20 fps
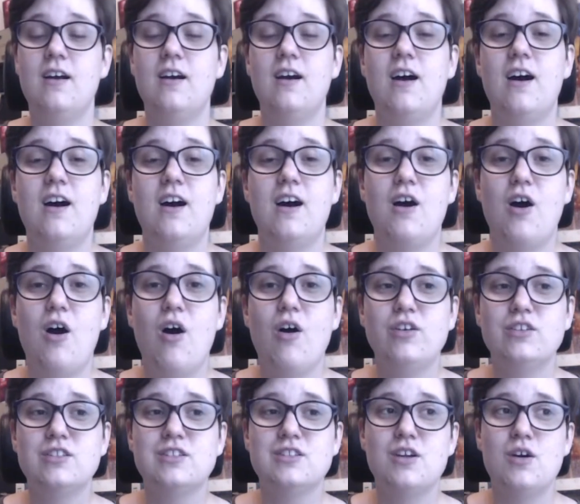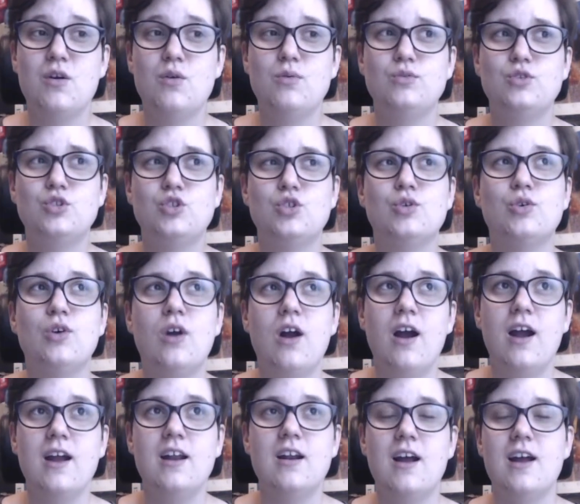Also,
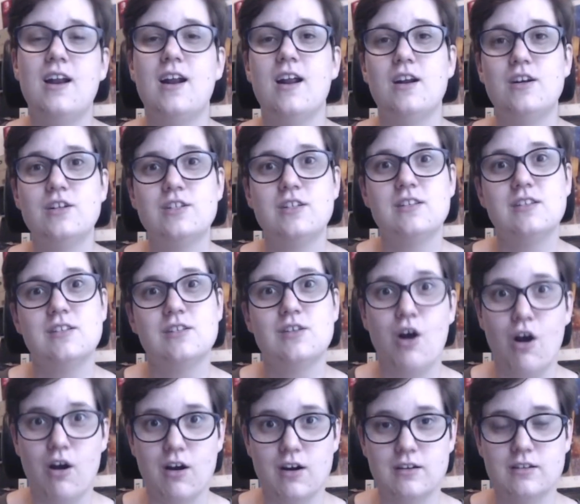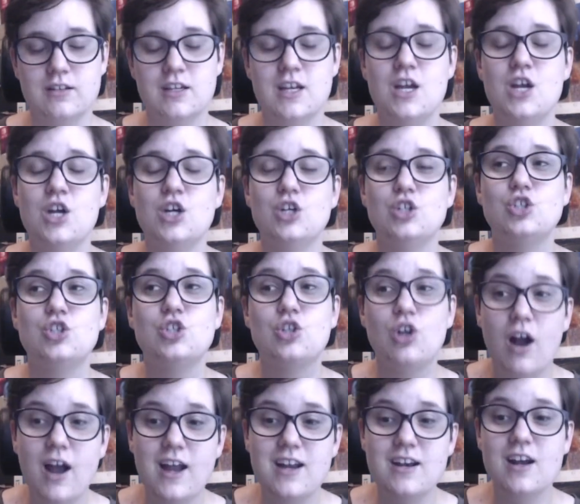try not, and I understand this is hard,
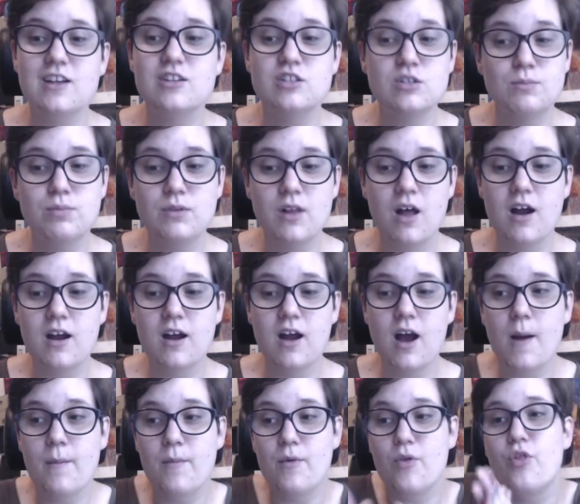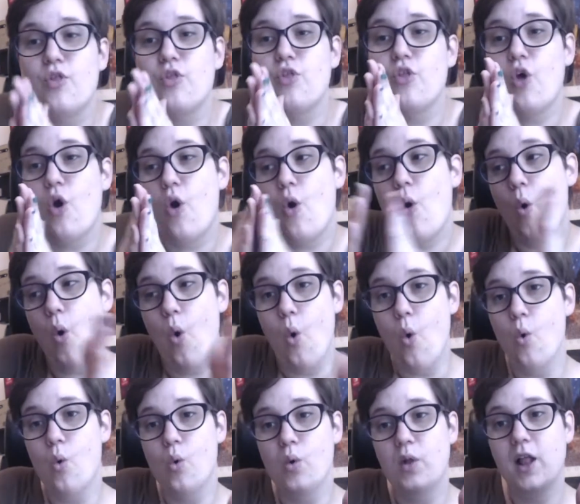try not to block up the
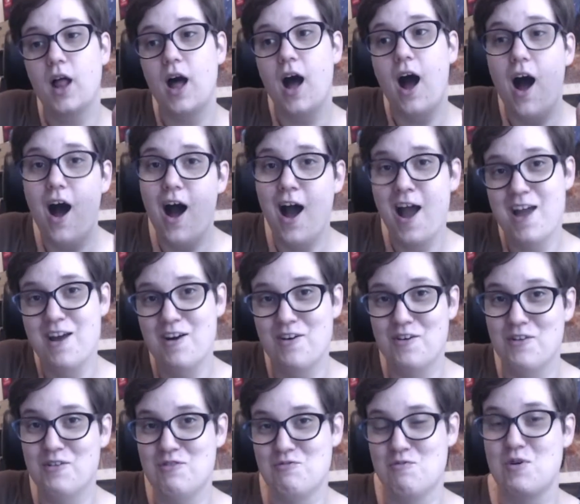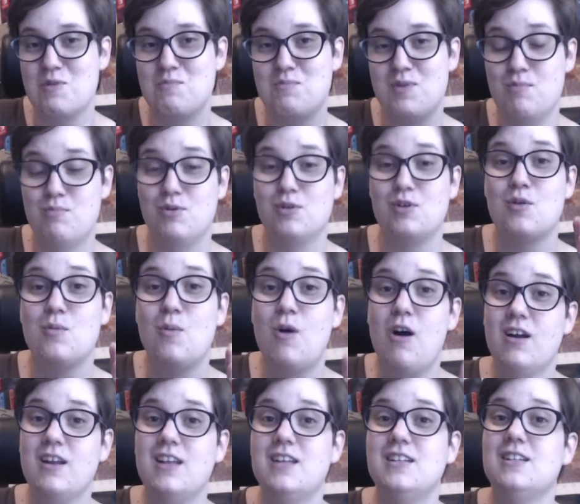whole aisle where people are
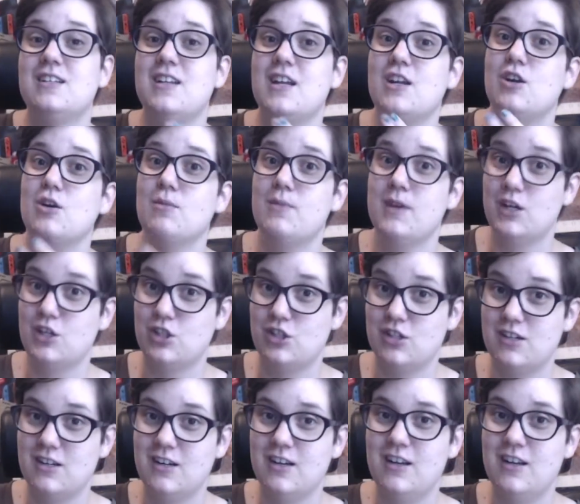walking to take your picture.